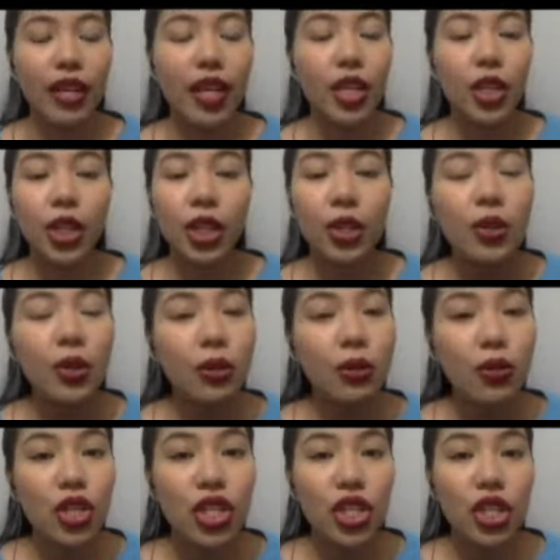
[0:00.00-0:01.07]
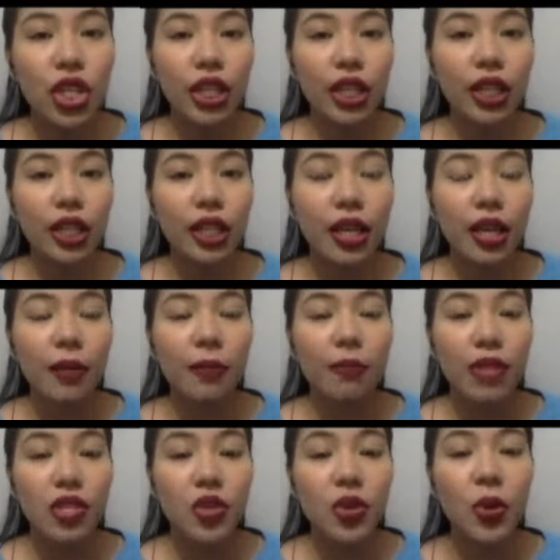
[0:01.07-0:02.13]
Your conclusion
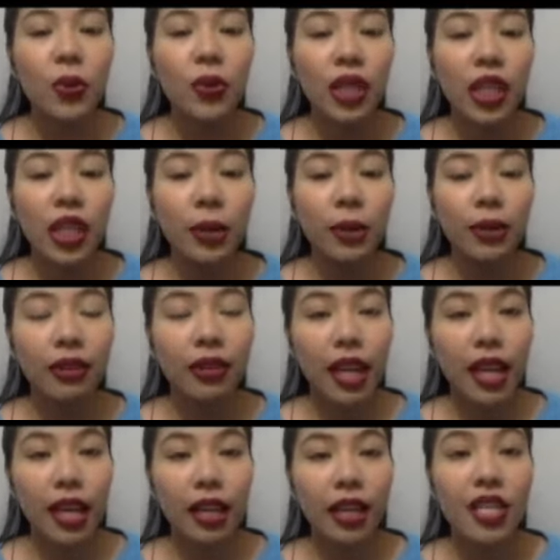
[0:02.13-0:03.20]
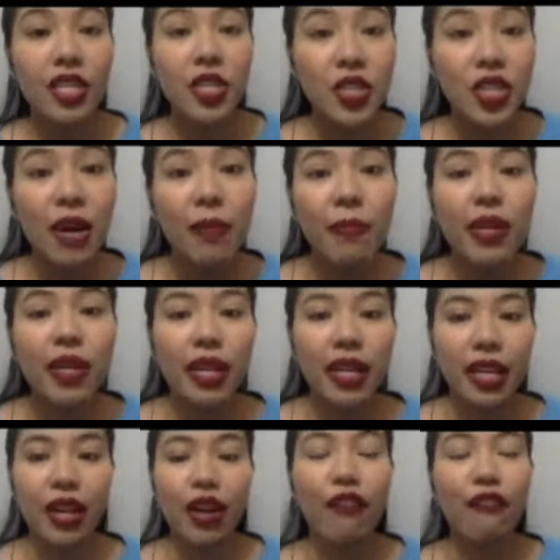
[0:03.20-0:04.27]
must only contain a
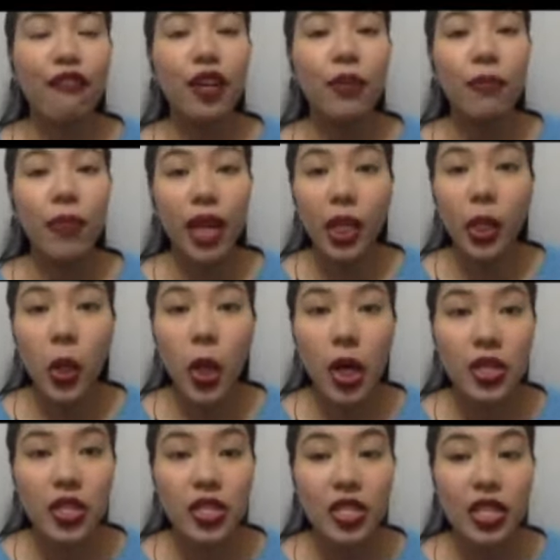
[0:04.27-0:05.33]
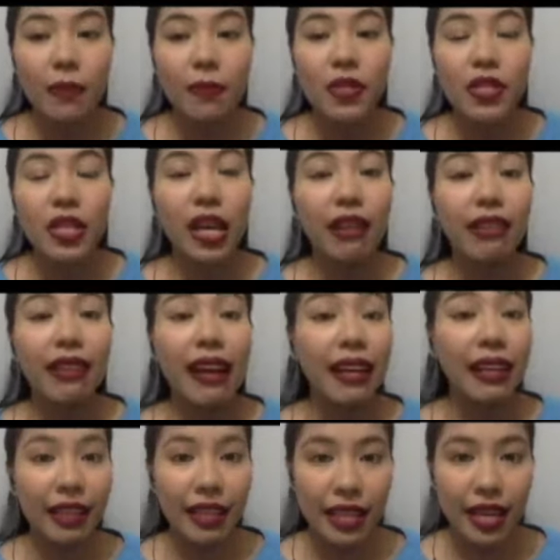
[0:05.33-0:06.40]
summary of your main concepts and
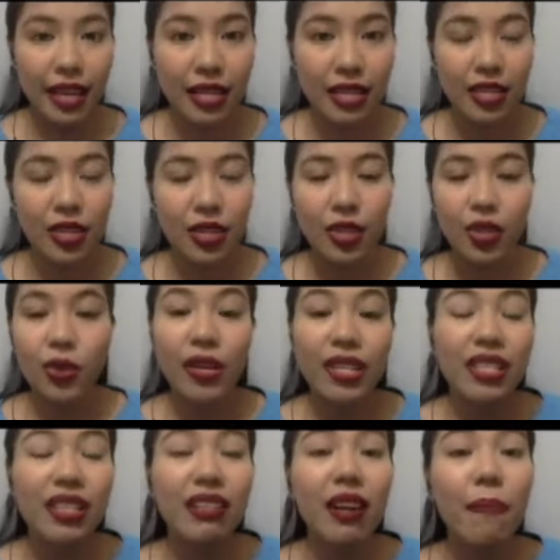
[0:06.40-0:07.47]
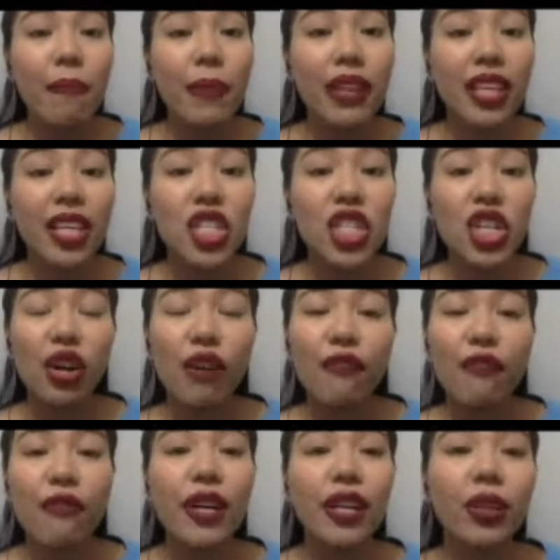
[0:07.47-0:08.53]
ideas. So it's a repetition of
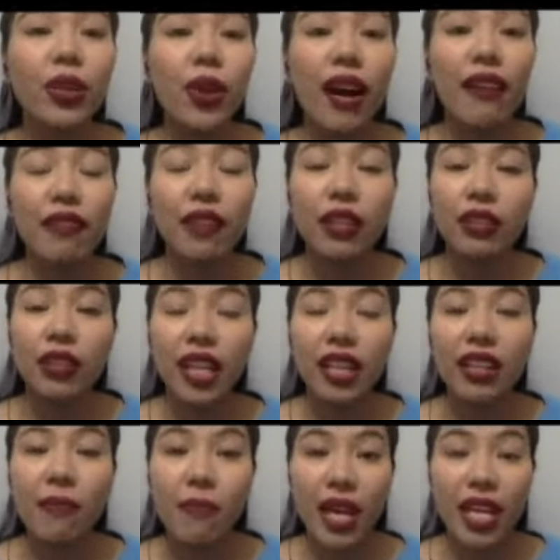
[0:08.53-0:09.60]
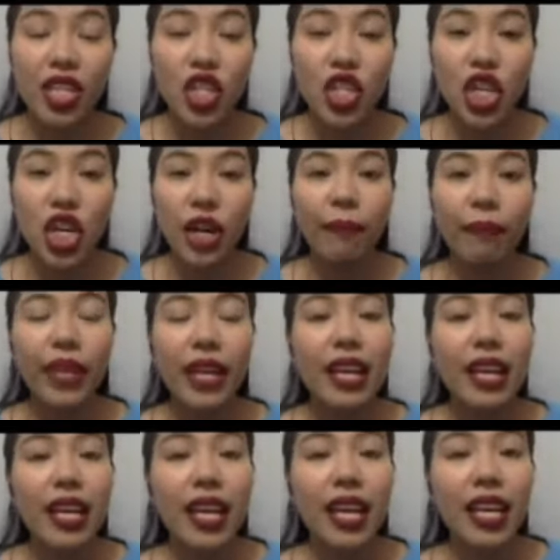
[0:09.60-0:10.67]
what you have already mentioned
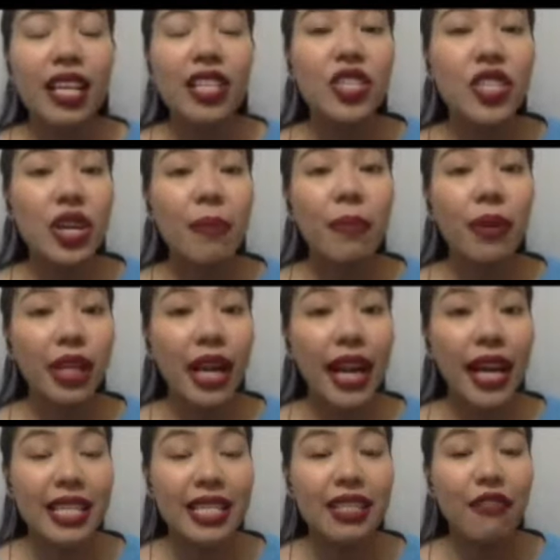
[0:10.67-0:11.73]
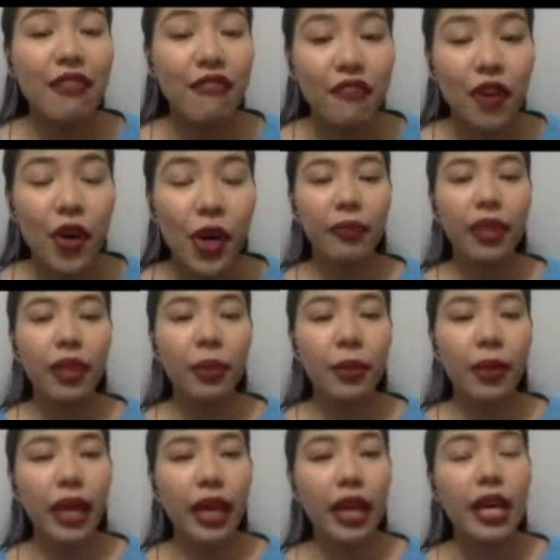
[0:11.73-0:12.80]
in a summarized form.
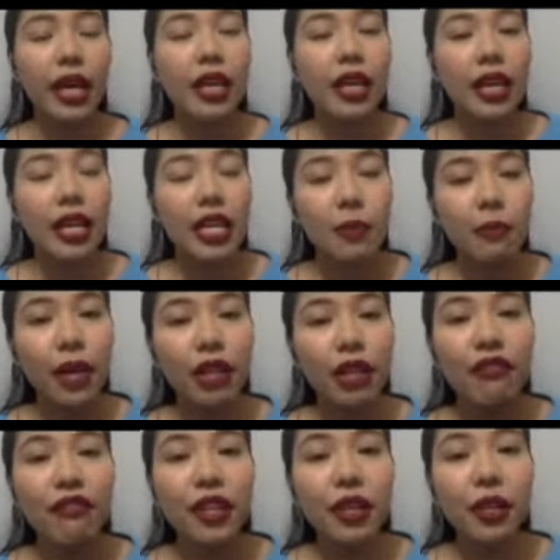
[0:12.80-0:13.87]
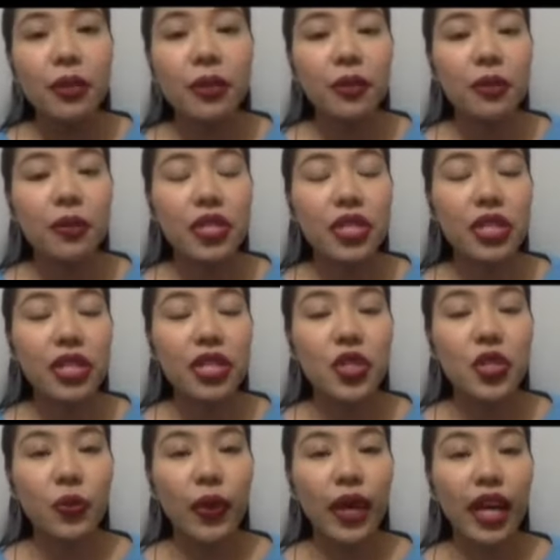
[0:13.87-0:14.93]
Okay? As part of your conclusion
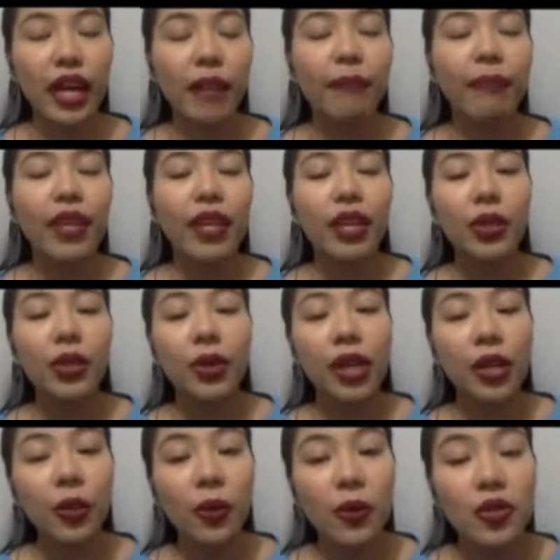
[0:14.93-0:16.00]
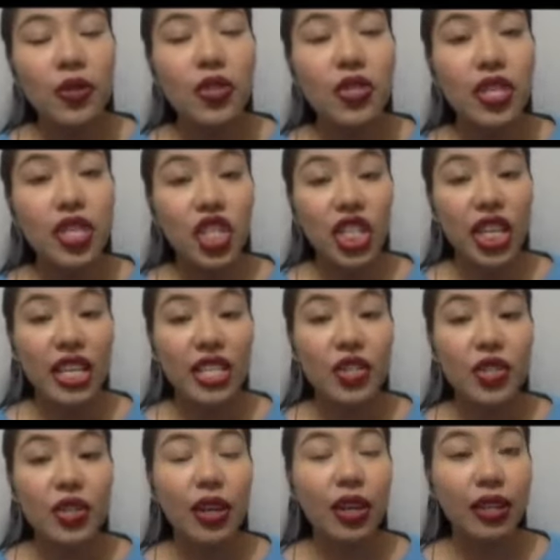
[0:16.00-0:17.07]
as well, you can also
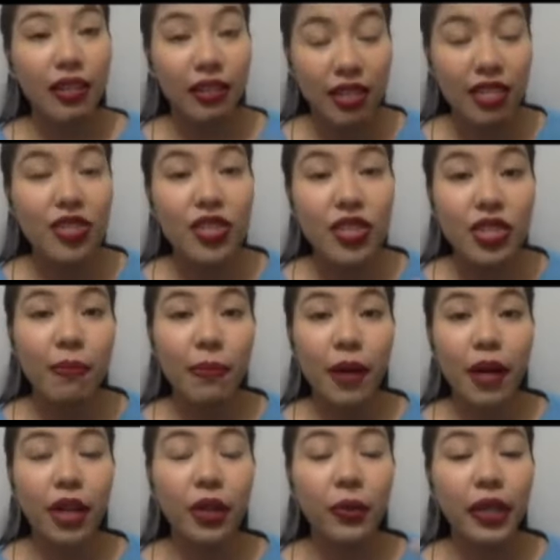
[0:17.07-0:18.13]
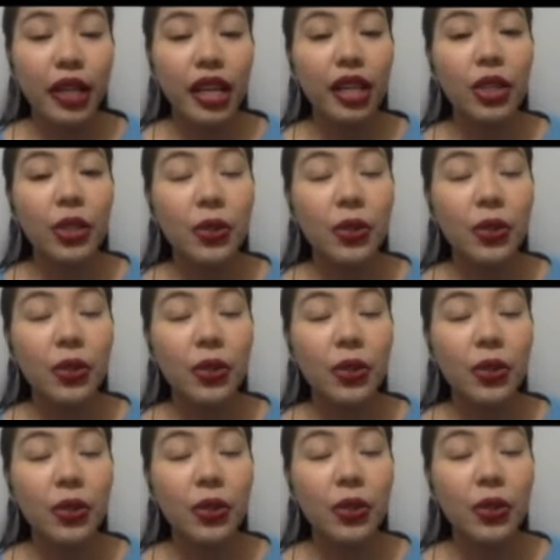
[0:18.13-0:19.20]
suggest, this is the part wherein you
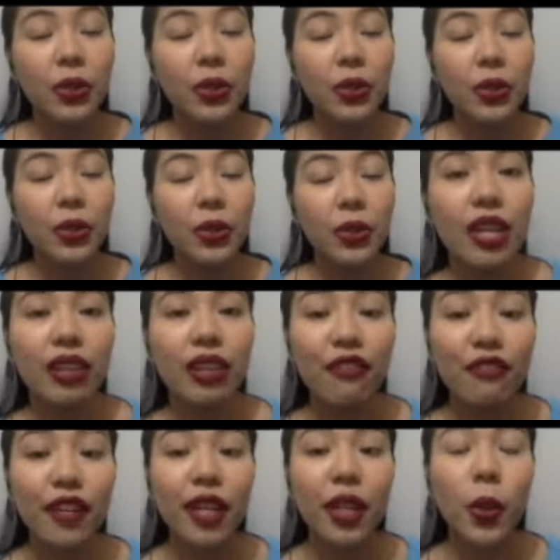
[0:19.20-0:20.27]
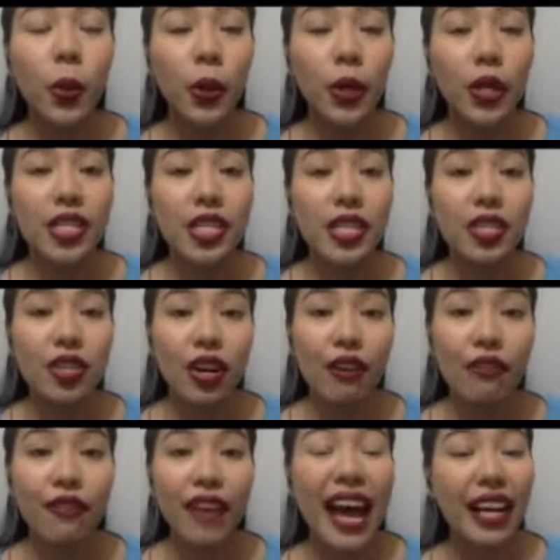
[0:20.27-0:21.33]
can suggest different courses
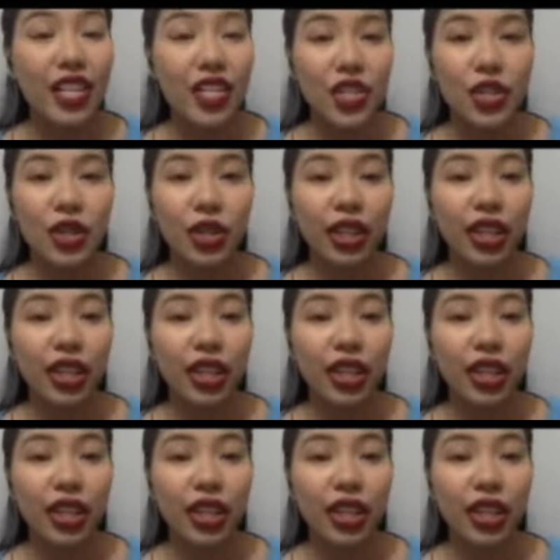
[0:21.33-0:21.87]
of action.